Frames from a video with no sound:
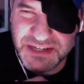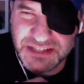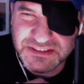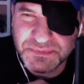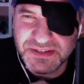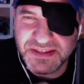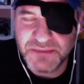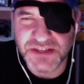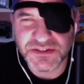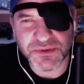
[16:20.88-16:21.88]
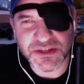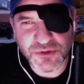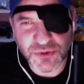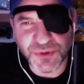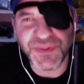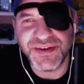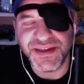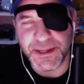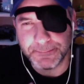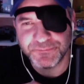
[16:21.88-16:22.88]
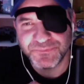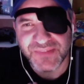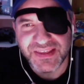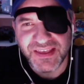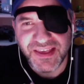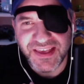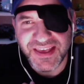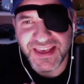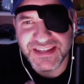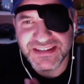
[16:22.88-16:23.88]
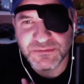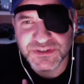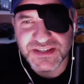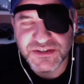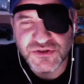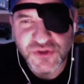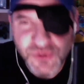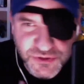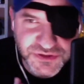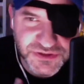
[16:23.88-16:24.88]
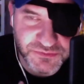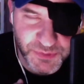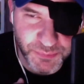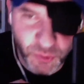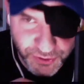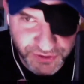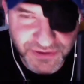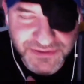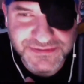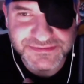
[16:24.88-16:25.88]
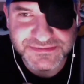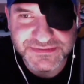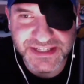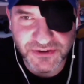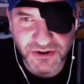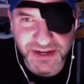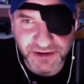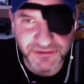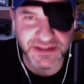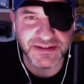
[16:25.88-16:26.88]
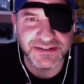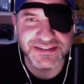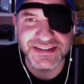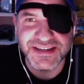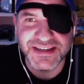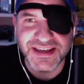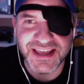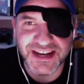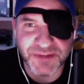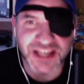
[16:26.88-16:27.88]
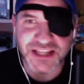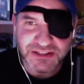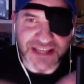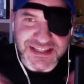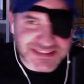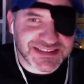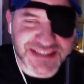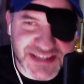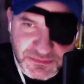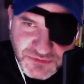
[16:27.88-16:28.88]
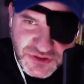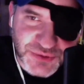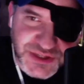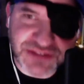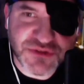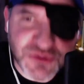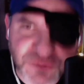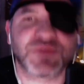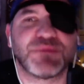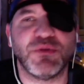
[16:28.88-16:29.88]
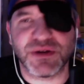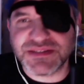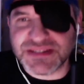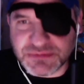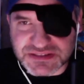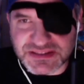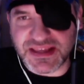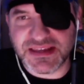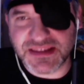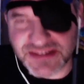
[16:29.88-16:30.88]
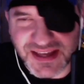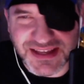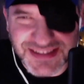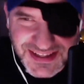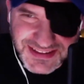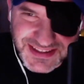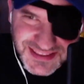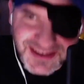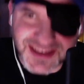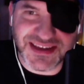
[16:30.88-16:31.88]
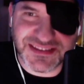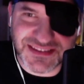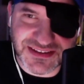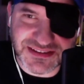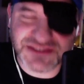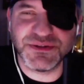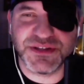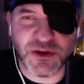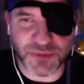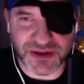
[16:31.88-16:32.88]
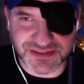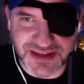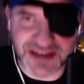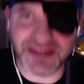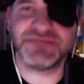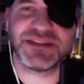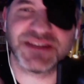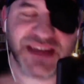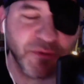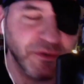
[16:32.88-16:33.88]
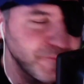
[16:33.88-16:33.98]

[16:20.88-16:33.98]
And I looked up the name. And so I Googled the name, and it was a news reporter in our area. And I mean, I could see him doing news reports. He was like, not like the guy in the studio, but the guy on the camera.